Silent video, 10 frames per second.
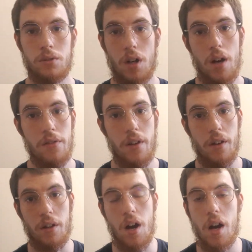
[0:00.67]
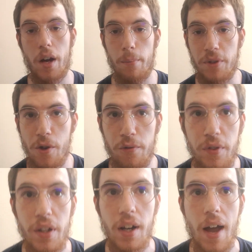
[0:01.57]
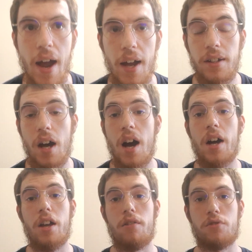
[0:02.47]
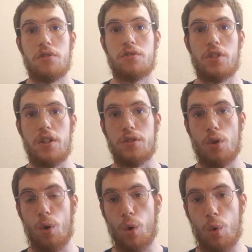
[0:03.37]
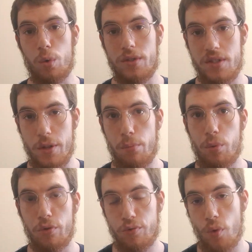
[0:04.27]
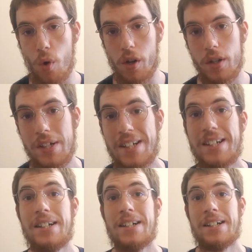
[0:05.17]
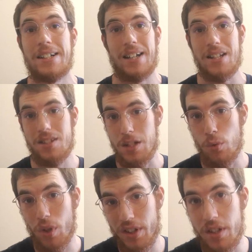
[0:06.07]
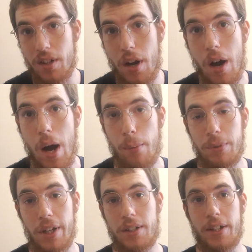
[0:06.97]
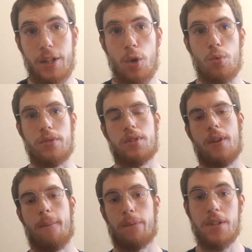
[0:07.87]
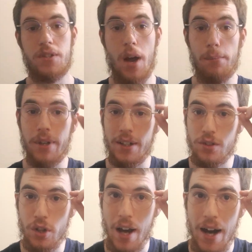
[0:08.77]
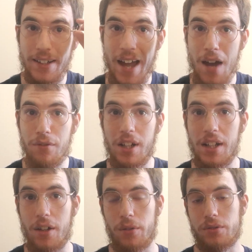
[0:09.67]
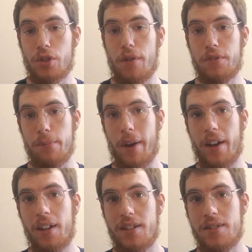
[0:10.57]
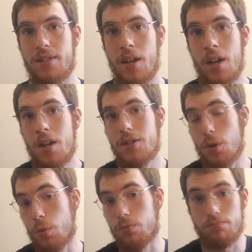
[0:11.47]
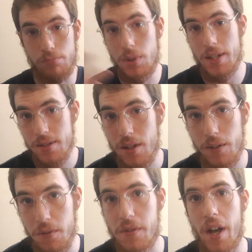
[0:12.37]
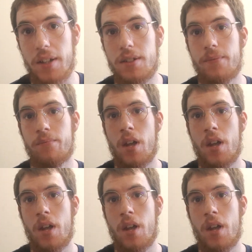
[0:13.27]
Hi there, I am Theophil and I have just released Hallowed 0.4. Let's see what the update includes. This update relied heavily on crafting mechanics, so let's start with that.